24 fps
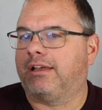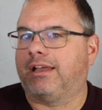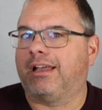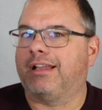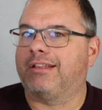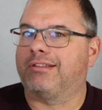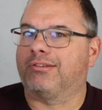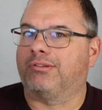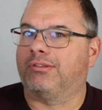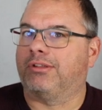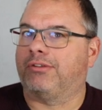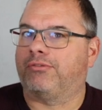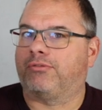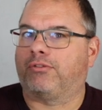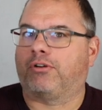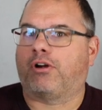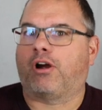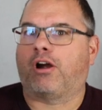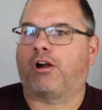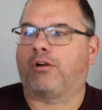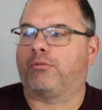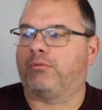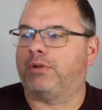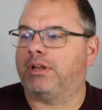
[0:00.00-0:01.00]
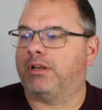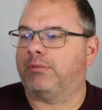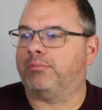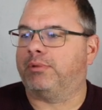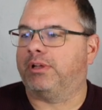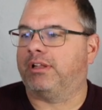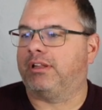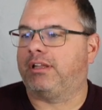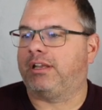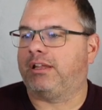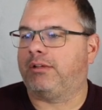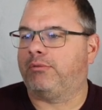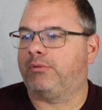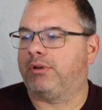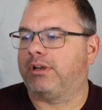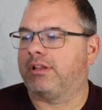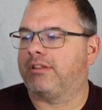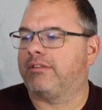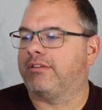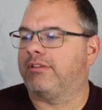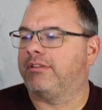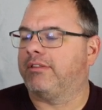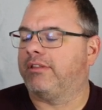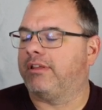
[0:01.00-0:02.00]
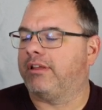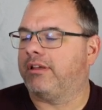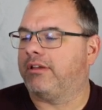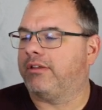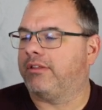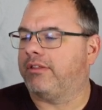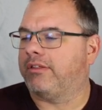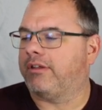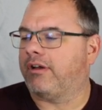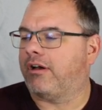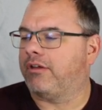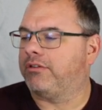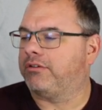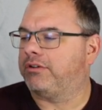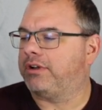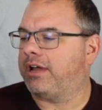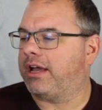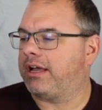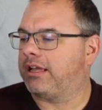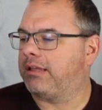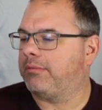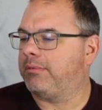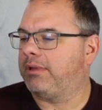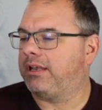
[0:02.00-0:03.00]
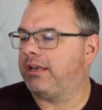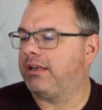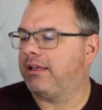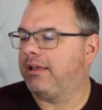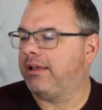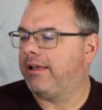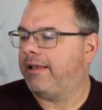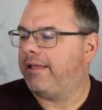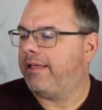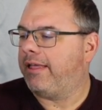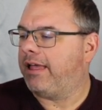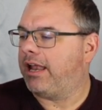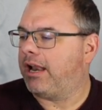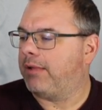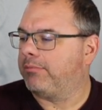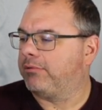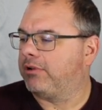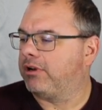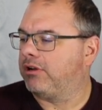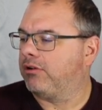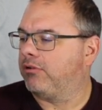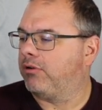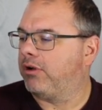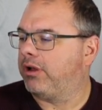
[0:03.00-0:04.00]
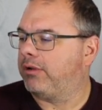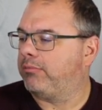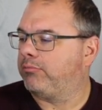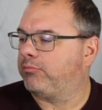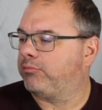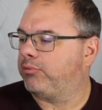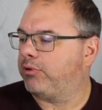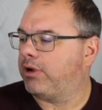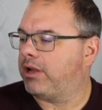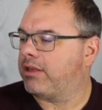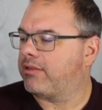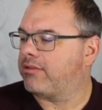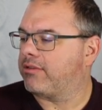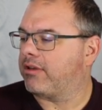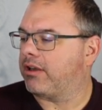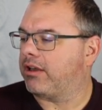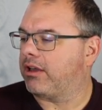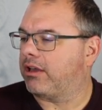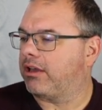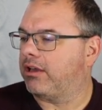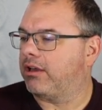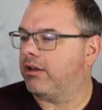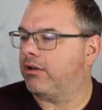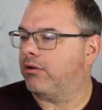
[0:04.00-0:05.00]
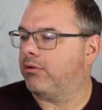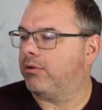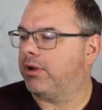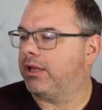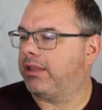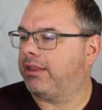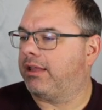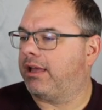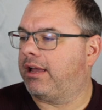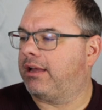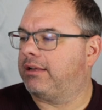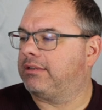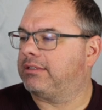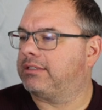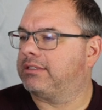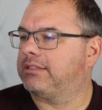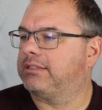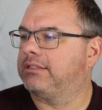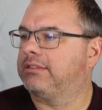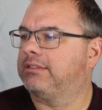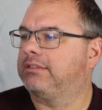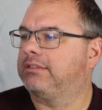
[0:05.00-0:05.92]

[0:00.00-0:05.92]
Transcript: It's only for our readability when it's in the other document. And I'm going to go ahead and press go on that.